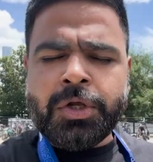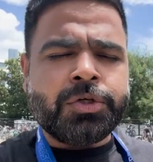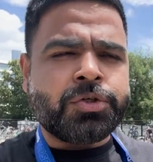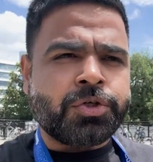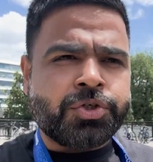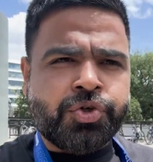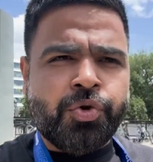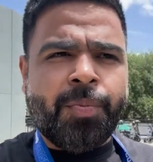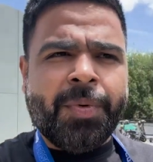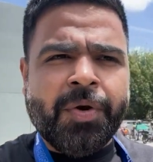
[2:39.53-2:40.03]
So
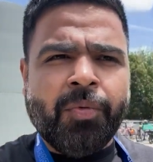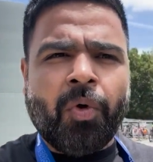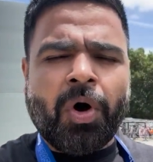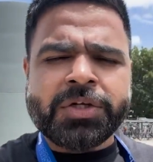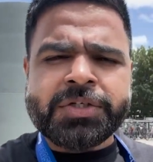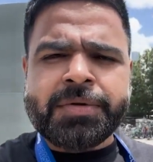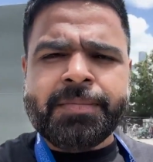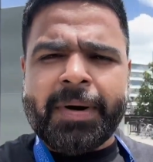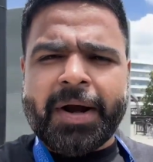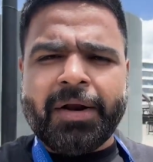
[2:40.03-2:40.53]
Shubman
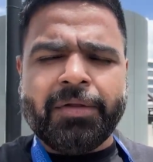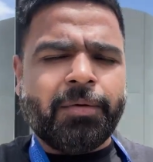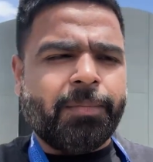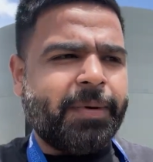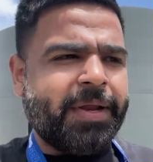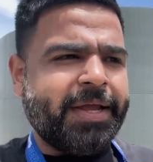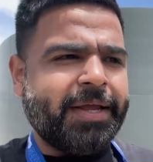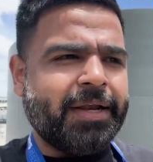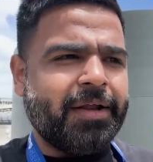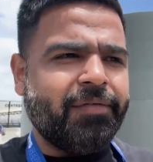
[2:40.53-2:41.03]
wasn't part of the
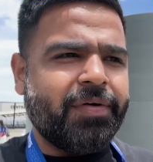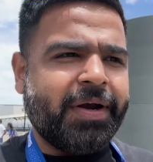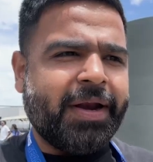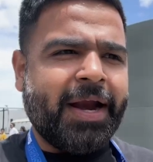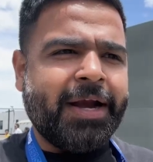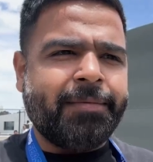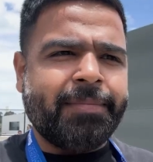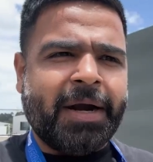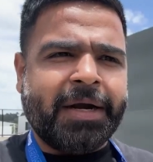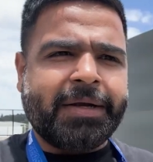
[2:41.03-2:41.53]
playing 11,
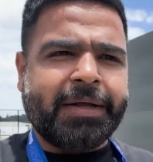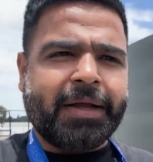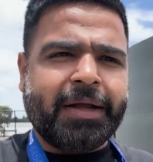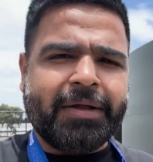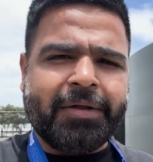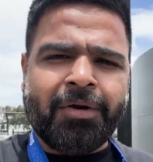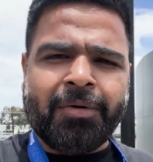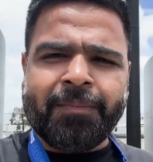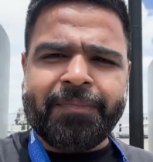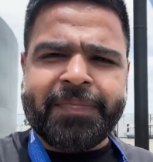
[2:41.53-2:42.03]
right? But
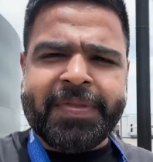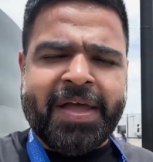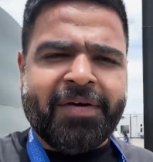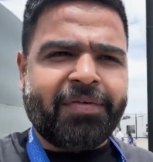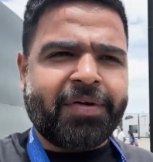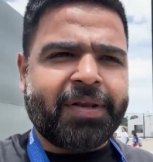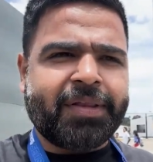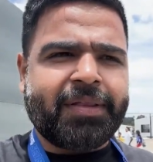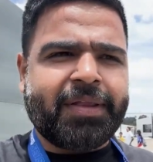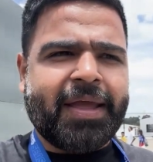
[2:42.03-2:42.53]

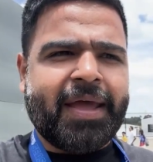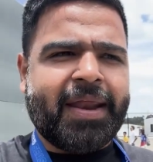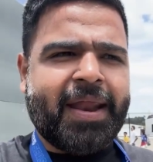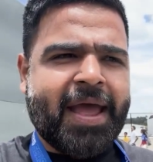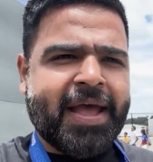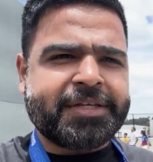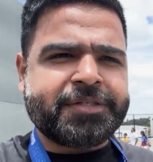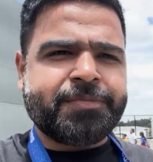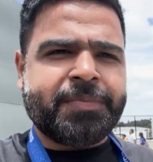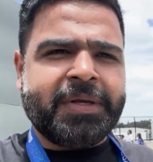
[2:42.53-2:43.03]
never there
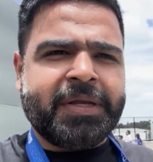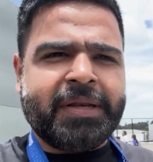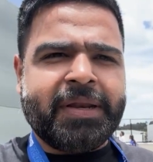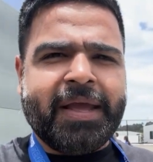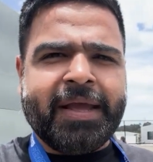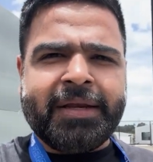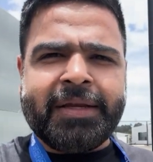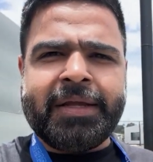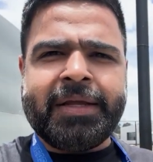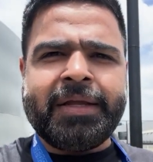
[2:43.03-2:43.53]
has been
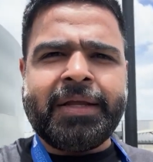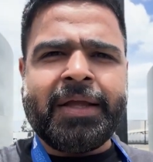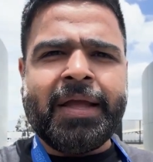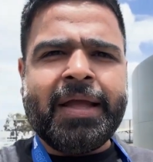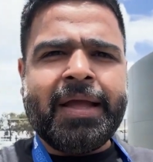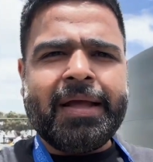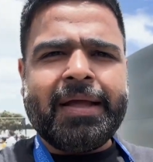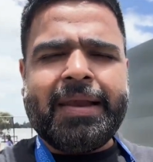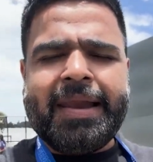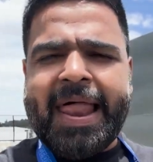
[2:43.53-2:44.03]
any
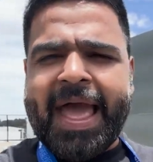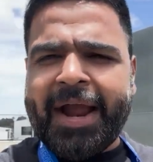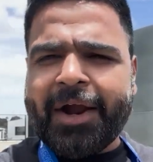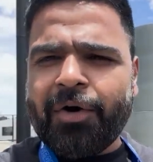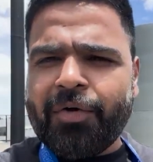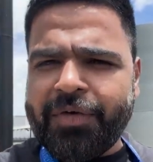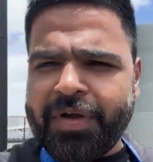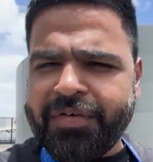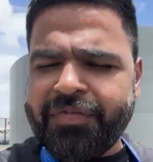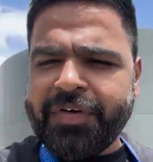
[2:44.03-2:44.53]
lack
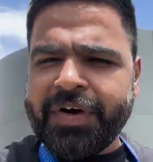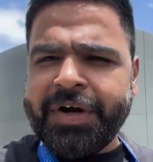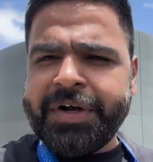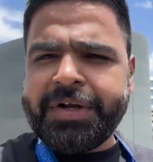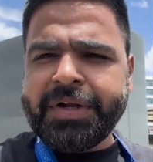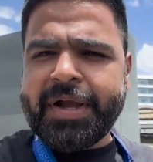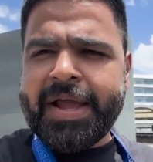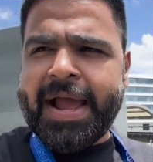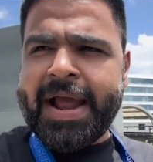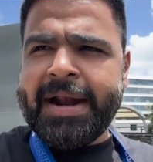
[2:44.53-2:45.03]
of effort,
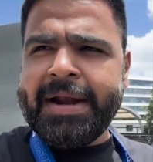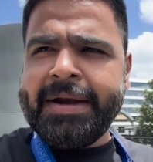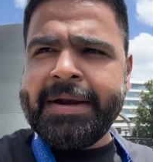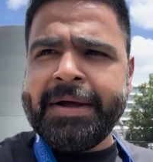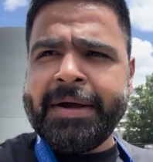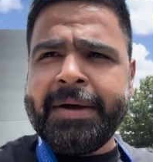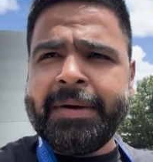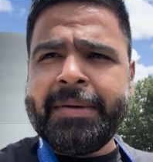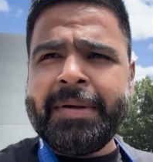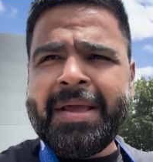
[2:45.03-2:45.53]
and
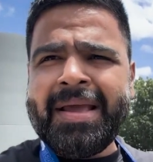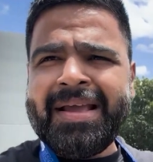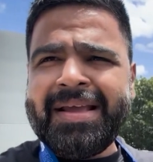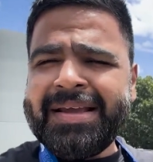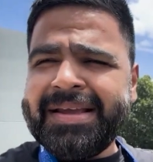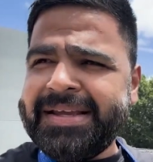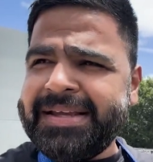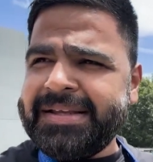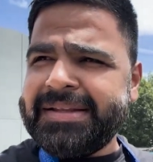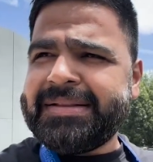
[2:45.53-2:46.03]

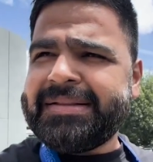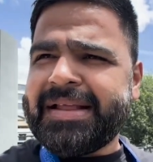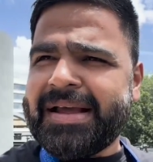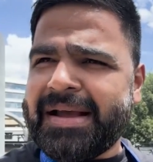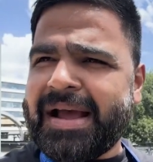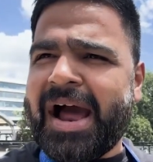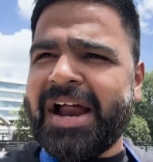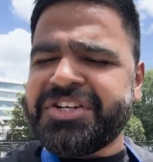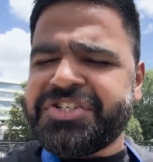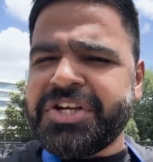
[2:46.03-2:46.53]

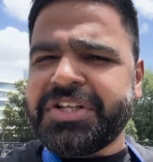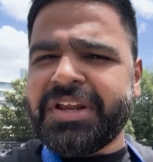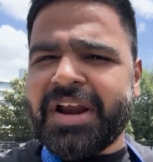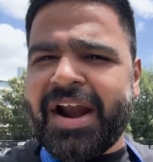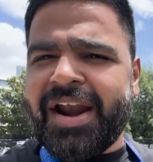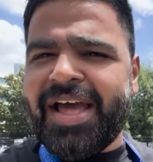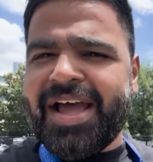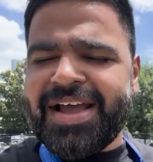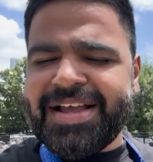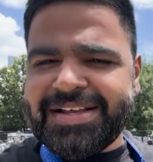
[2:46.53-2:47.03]
Harshit
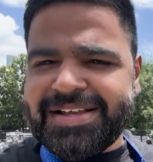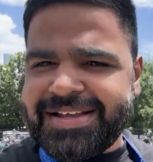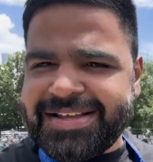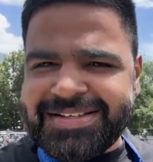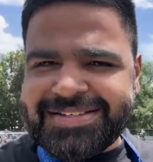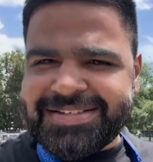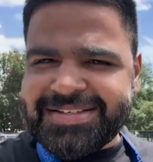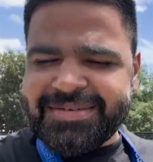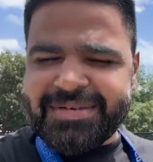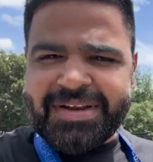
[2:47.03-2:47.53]
Rana
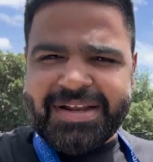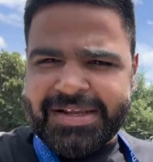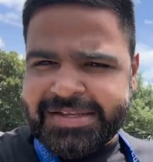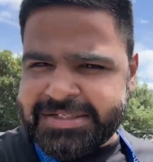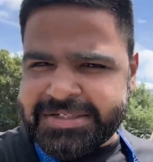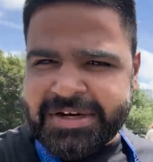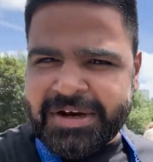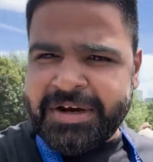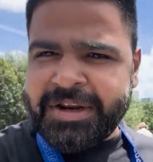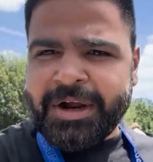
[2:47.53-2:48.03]
is
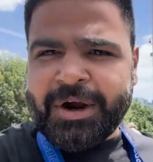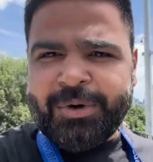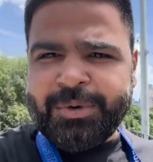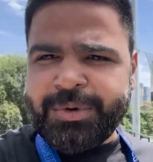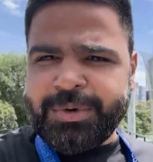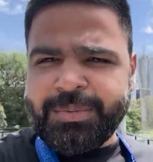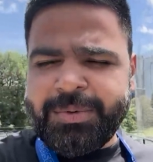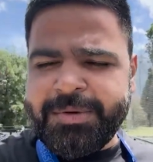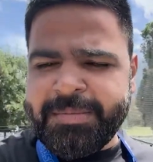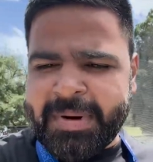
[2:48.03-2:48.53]
turning out
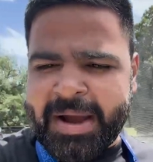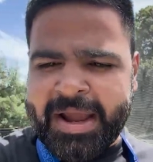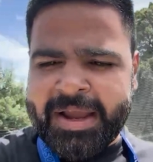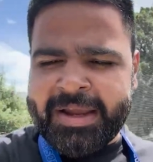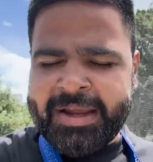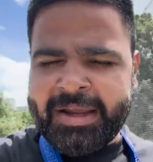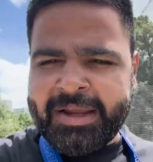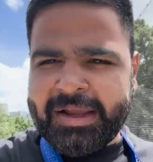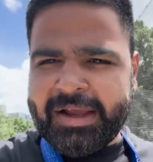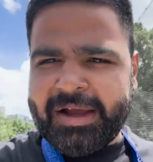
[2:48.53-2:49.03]
to be
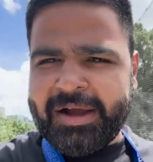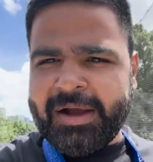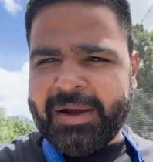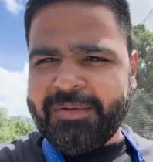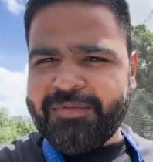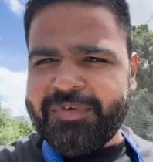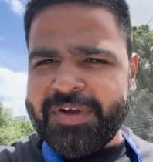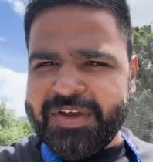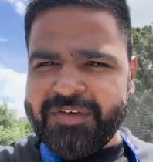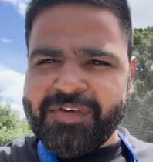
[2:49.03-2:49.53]
my
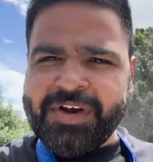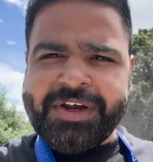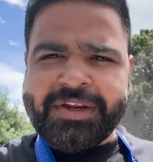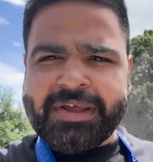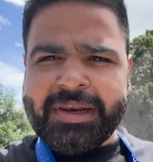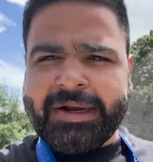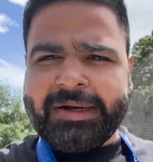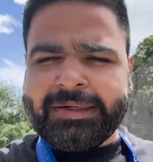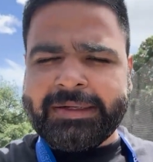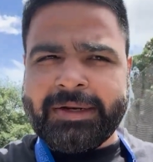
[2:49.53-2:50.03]
favorite
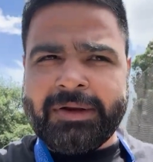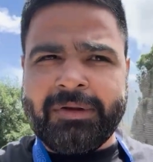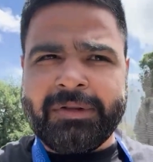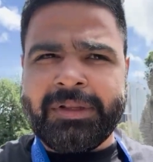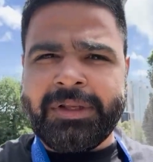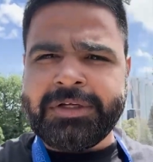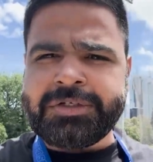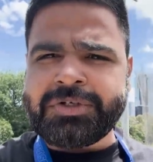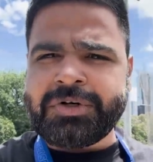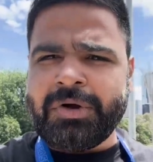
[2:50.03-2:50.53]
cricketer on
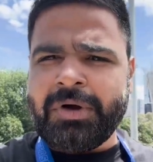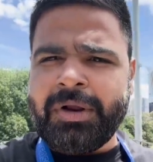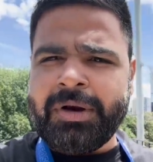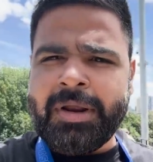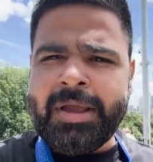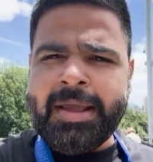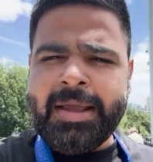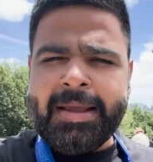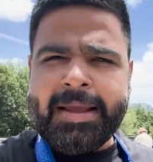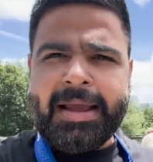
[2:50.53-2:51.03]
this tour.
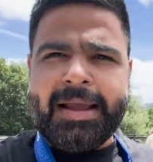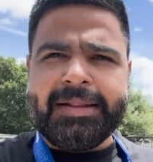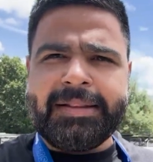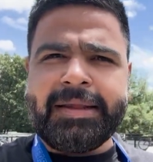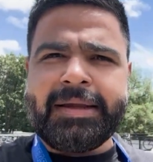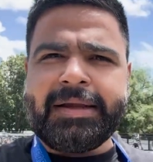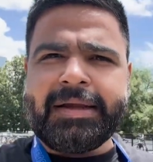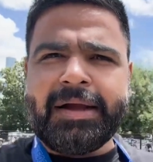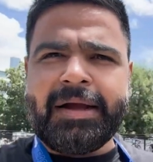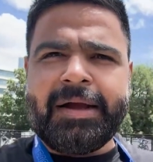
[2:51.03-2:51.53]
I
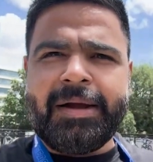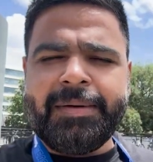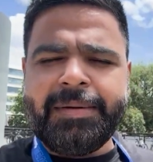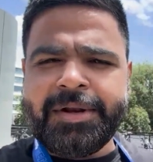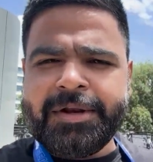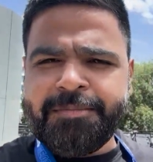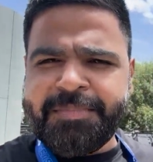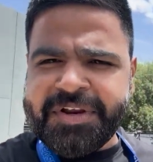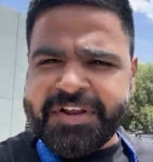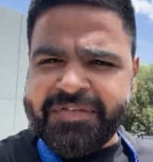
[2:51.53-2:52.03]
think
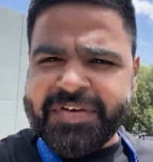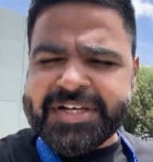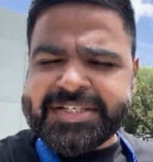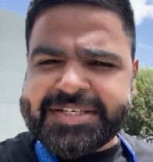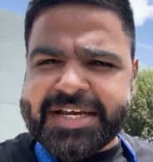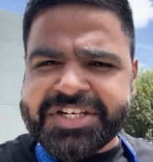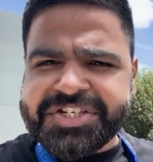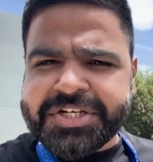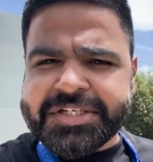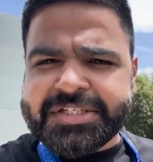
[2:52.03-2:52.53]
in previous
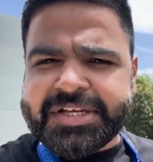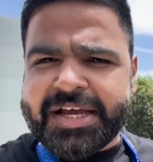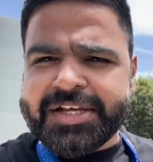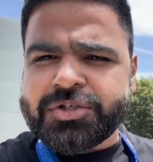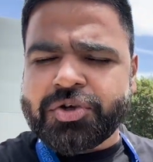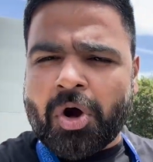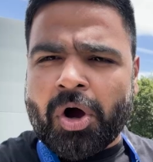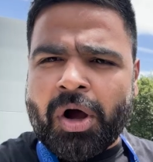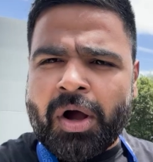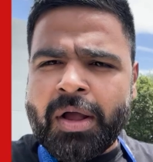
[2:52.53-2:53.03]
sessions I
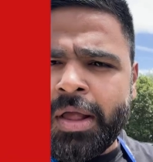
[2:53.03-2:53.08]
saw